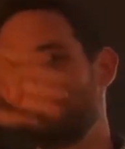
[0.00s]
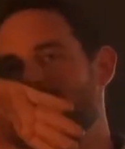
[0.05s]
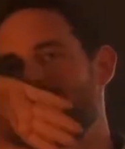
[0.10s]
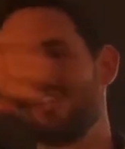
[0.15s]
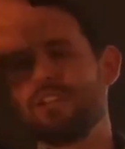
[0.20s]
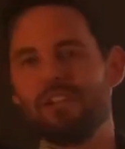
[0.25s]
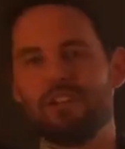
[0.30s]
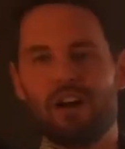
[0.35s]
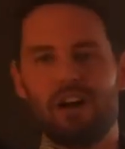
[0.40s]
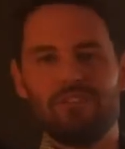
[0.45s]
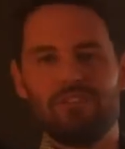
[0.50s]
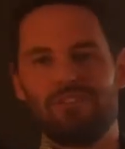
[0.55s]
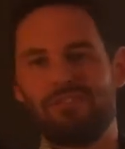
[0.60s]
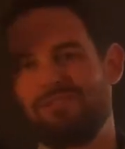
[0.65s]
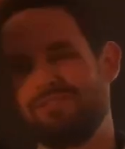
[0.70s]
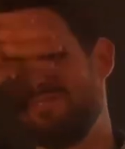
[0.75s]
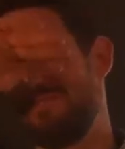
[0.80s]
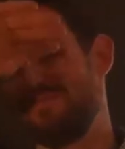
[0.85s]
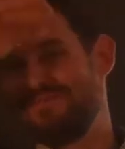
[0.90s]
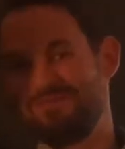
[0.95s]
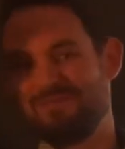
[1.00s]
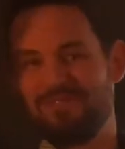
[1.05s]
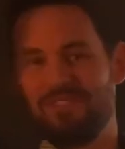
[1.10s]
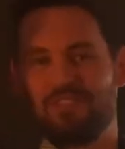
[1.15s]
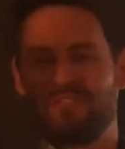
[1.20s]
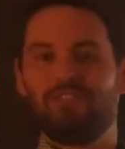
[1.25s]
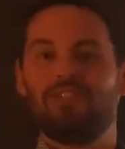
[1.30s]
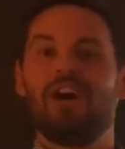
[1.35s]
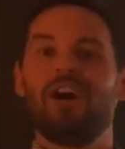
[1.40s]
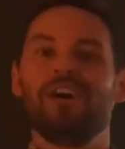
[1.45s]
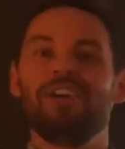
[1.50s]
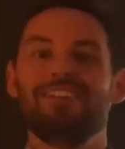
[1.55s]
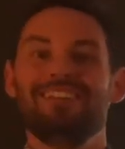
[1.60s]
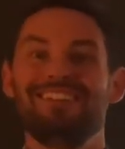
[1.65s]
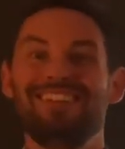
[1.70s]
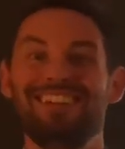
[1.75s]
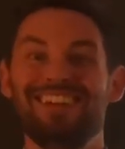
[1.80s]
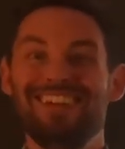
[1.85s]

good enough, it's fine.